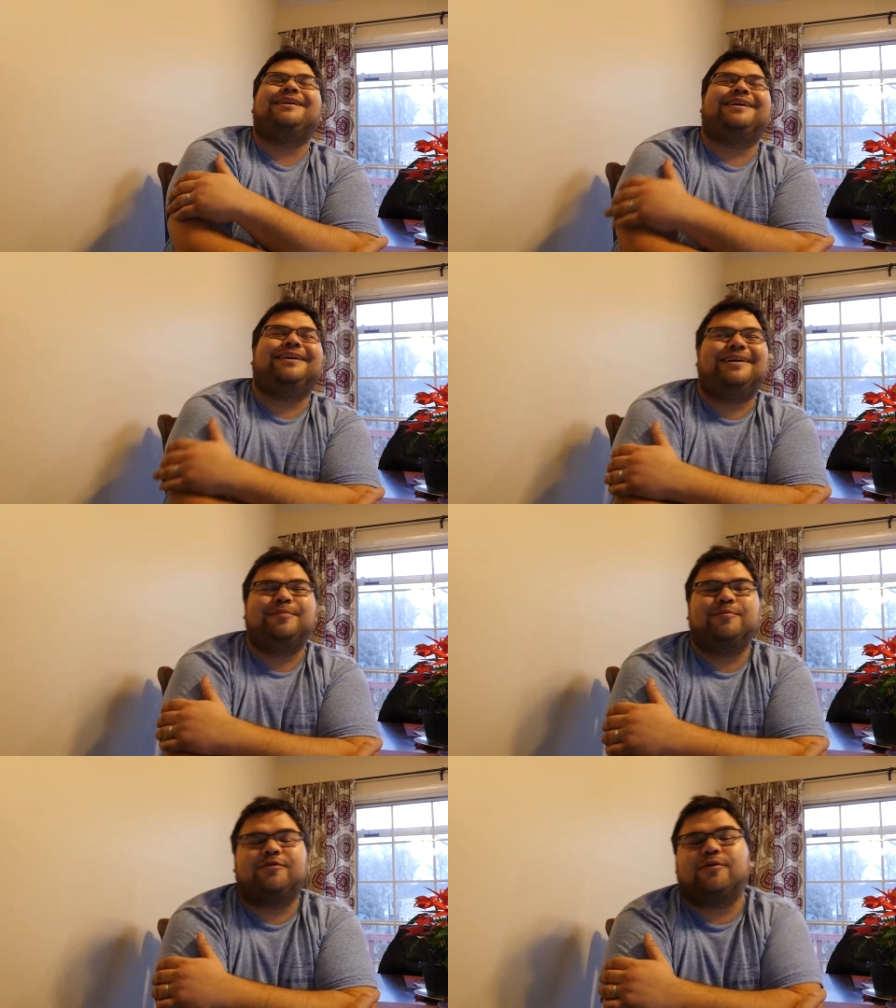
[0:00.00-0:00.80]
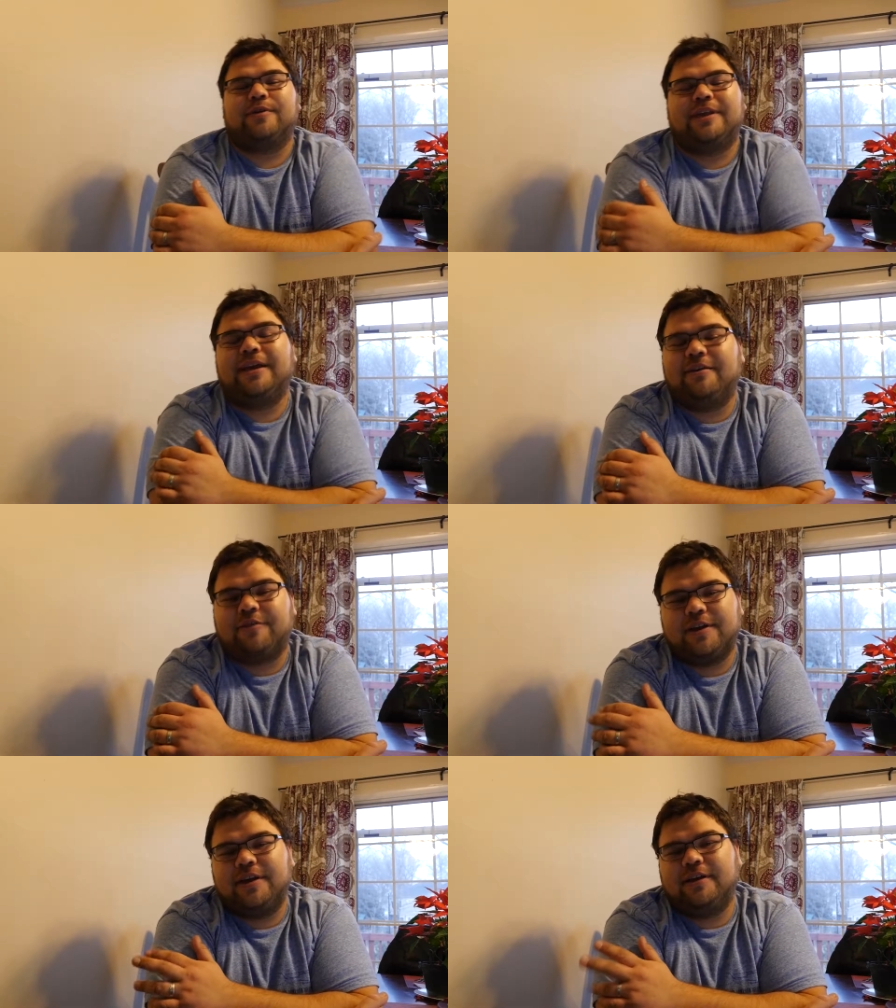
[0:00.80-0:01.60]
um, for the
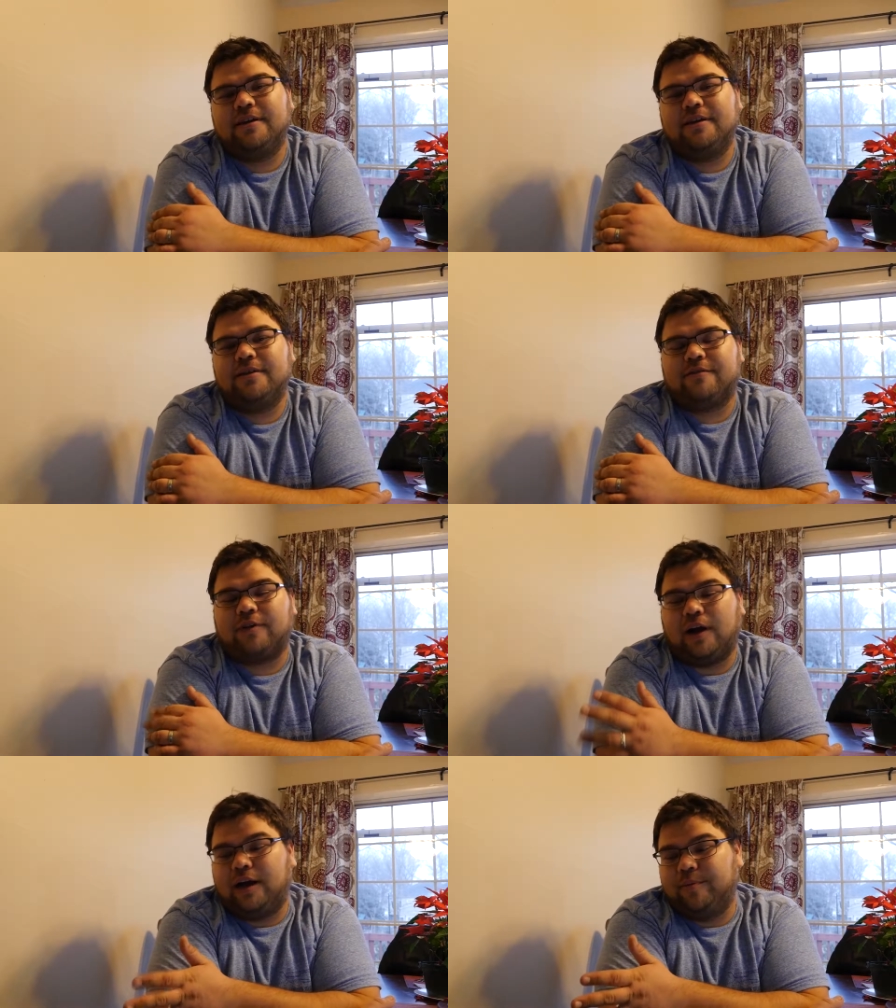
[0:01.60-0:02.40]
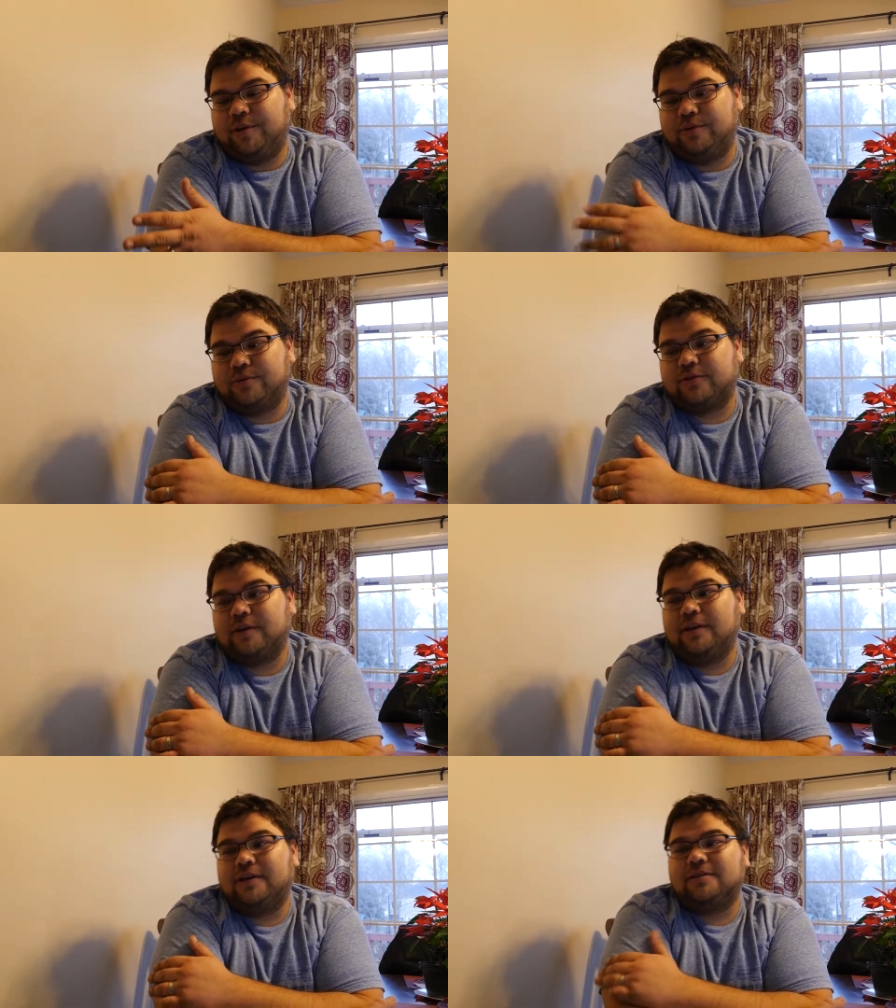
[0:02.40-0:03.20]
FAA for hobby use.
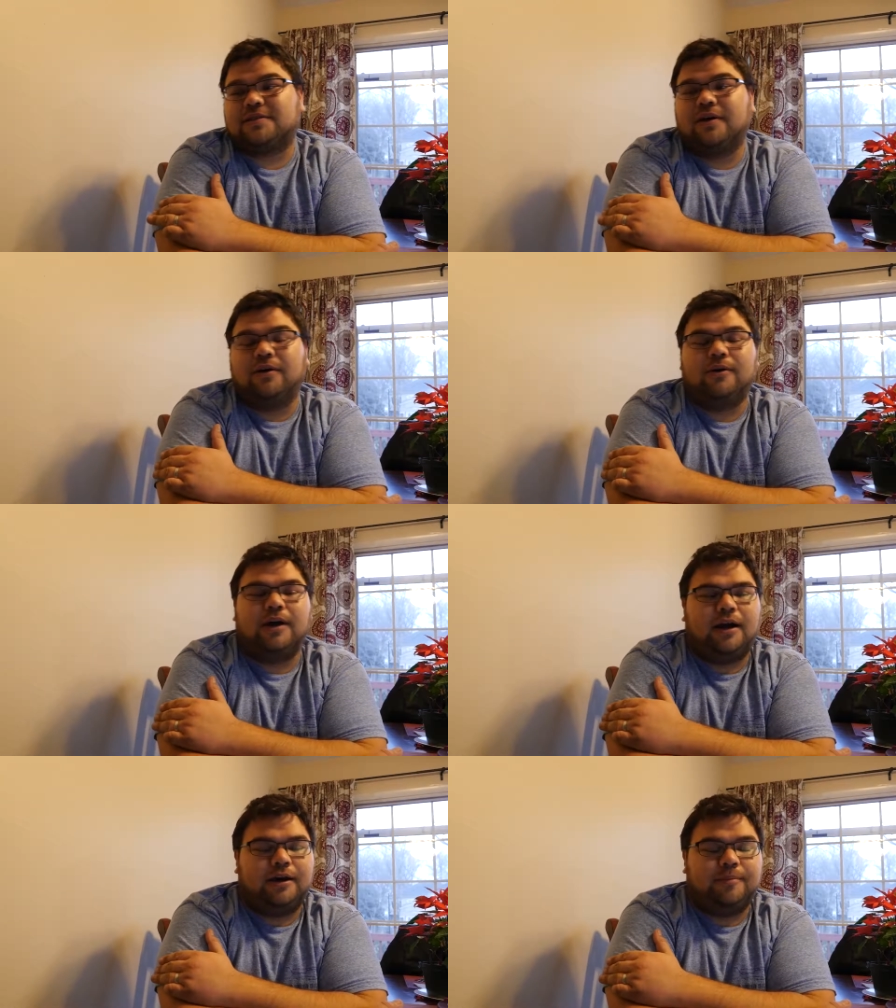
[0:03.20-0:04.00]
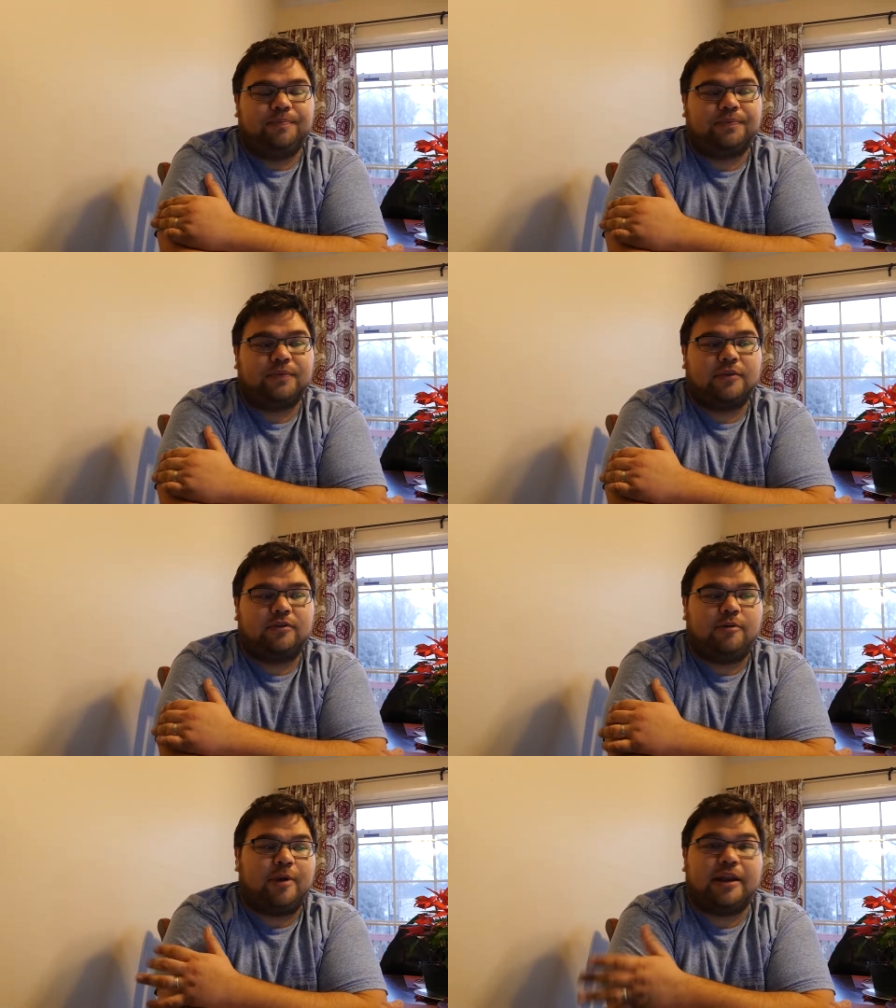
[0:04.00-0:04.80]
So, um,
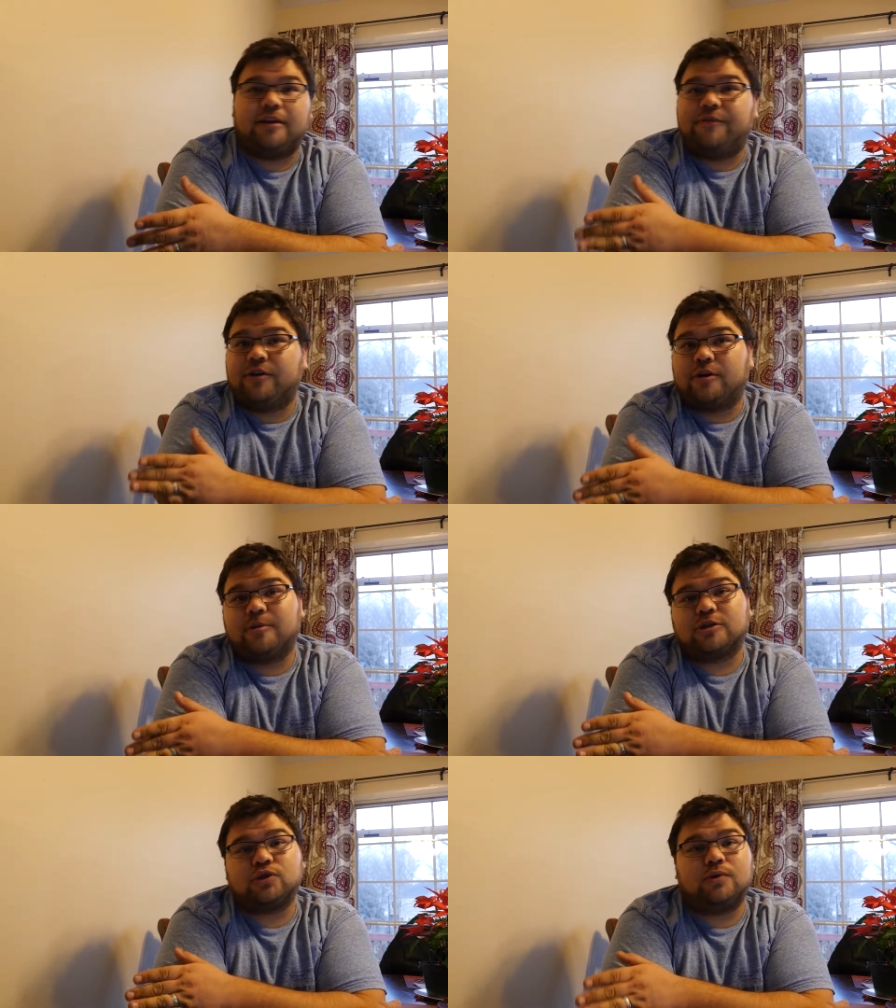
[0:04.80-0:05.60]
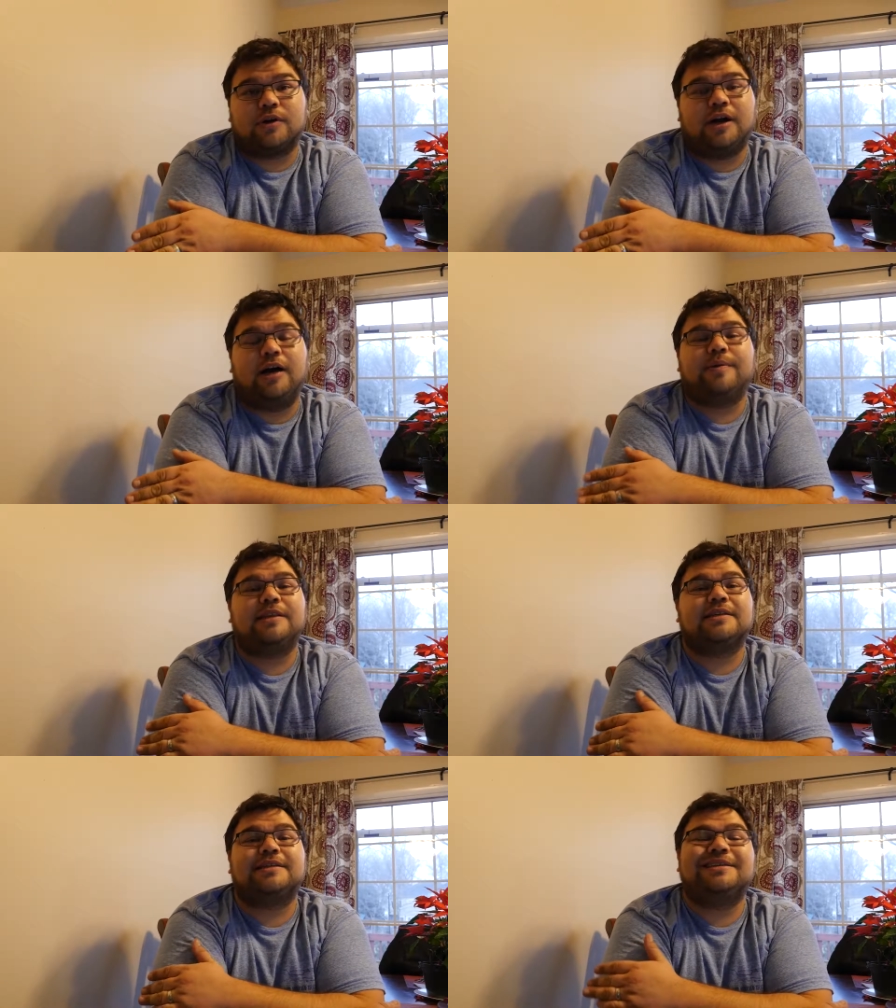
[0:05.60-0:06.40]
depending if you're commercial or hobby,
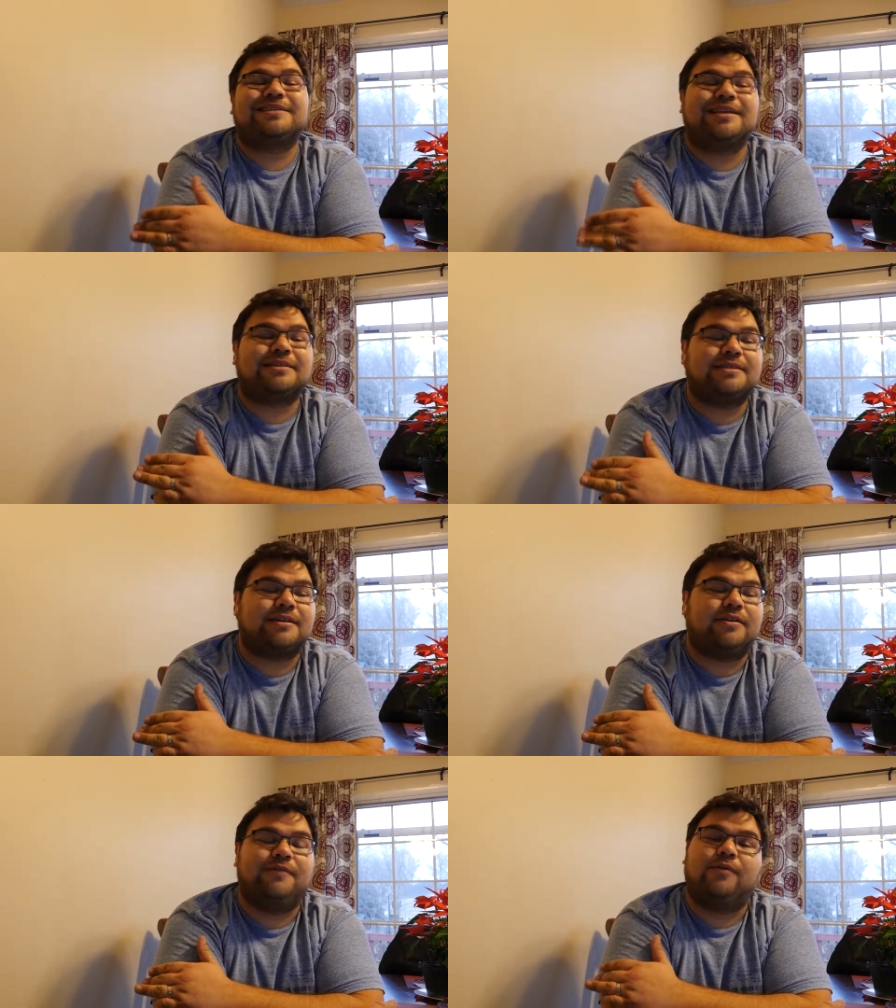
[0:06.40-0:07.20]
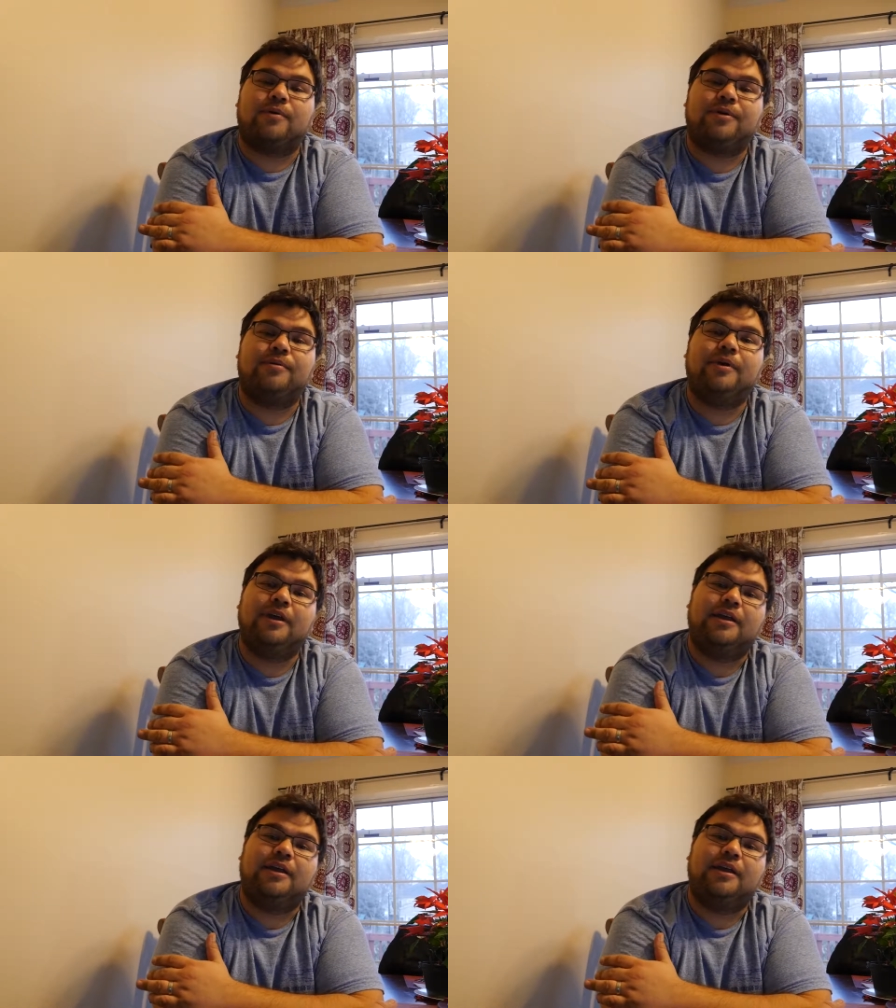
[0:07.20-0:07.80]
this is necessary for you.